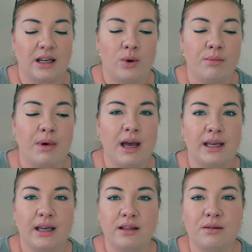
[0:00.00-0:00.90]
we're
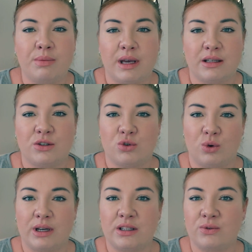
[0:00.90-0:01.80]
making the best
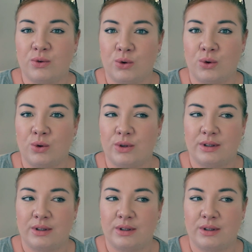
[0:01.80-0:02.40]
choice for